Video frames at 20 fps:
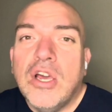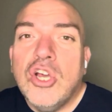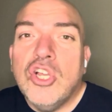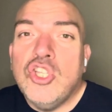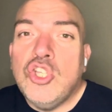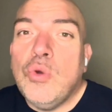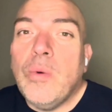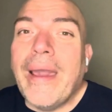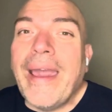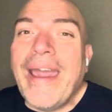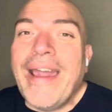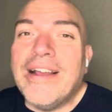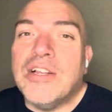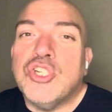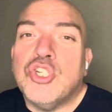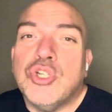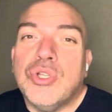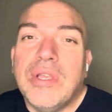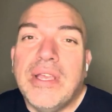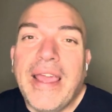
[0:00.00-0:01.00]
to
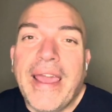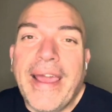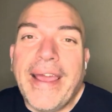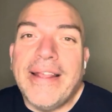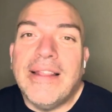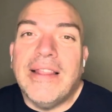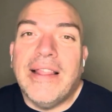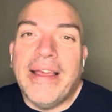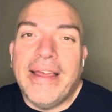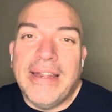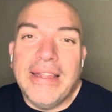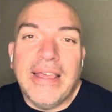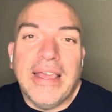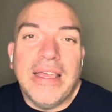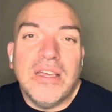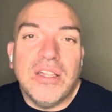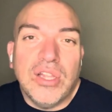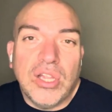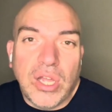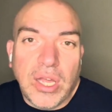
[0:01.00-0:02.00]
actually headlining a
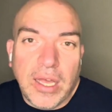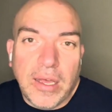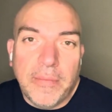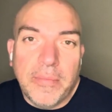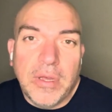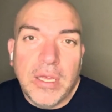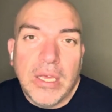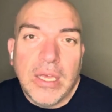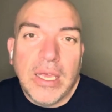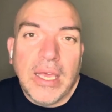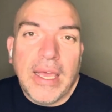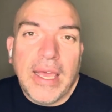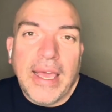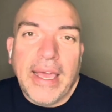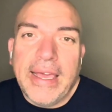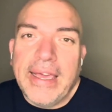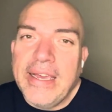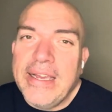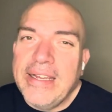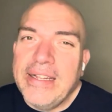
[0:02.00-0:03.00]
club.
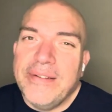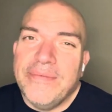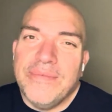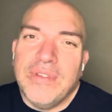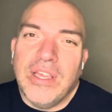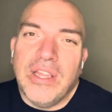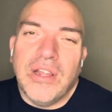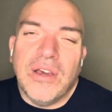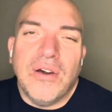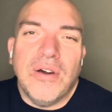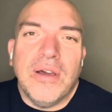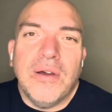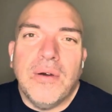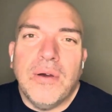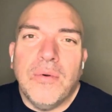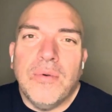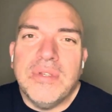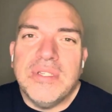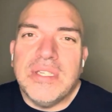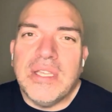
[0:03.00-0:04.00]
And, you know,
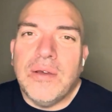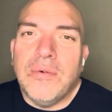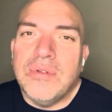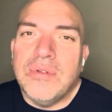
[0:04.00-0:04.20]
it was,